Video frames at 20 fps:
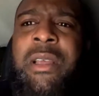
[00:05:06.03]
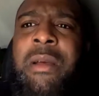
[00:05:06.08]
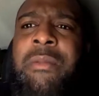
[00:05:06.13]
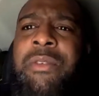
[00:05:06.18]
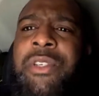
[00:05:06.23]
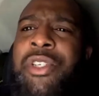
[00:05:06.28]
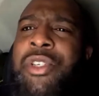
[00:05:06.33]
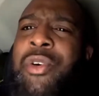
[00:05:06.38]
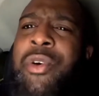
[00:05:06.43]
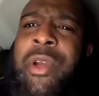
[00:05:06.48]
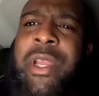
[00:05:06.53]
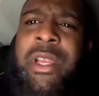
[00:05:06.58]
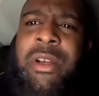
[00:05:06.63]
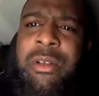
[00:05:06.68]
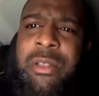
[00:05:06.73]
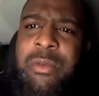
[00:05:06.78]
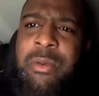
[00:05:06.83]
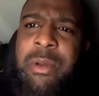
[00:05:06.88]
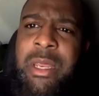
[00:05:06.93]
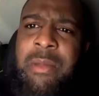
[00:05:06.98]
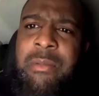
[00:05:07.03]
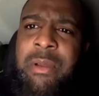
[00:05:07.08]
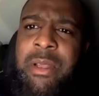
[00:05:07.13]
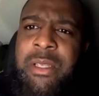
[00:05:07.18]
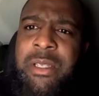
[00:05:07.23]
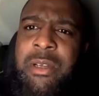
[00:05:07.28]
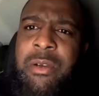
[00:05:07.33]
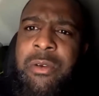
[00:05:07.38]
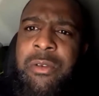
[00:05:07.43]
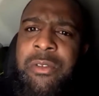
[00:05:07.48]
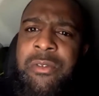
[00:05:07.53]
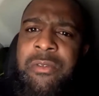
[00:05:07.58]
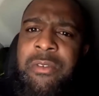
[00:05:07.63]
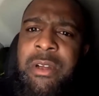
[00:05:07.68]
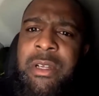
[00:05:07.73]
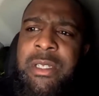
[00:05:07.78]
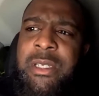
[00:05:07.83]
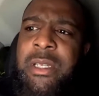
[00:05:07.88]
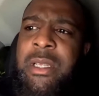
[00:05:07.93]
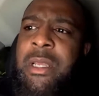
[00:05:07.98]
I'm sure he got 20 plus goals for
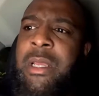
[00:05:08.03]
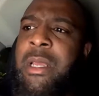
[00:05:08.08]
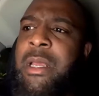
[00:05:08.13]
us.